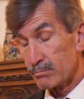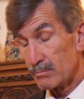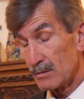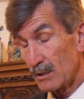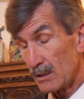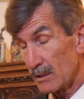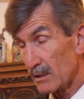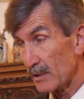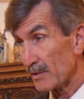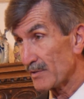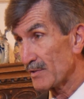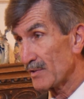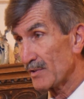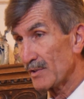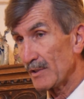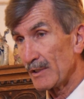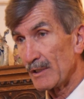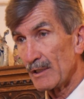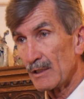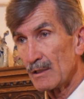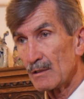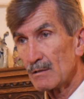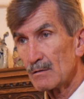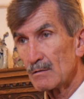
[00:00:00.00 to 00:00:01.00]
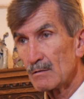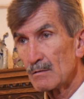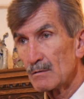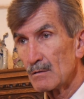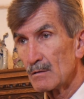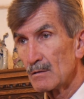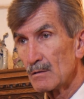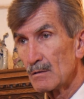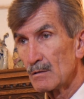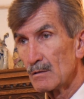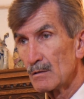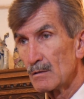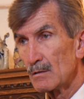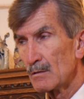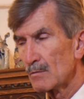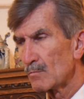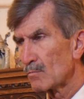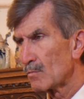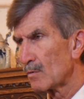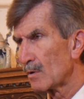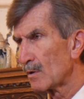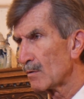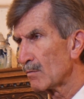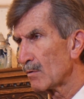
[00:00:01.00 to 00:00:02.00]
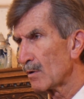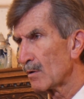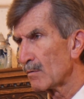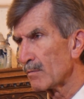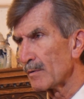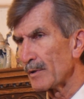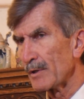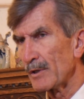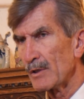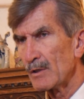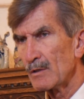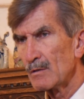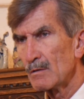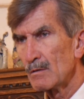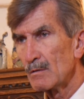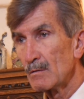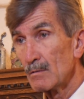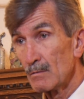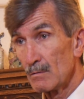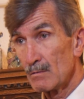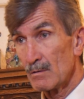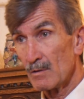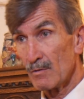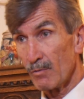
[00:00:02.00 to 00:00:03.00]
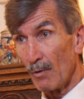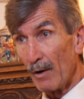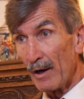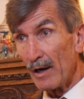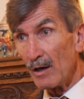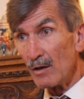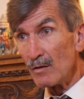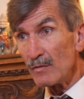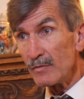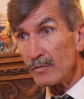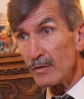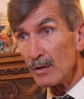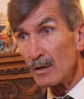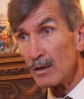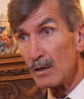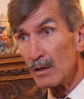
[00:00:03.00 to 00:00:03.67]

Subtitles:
Now let's see. Where were we? 12?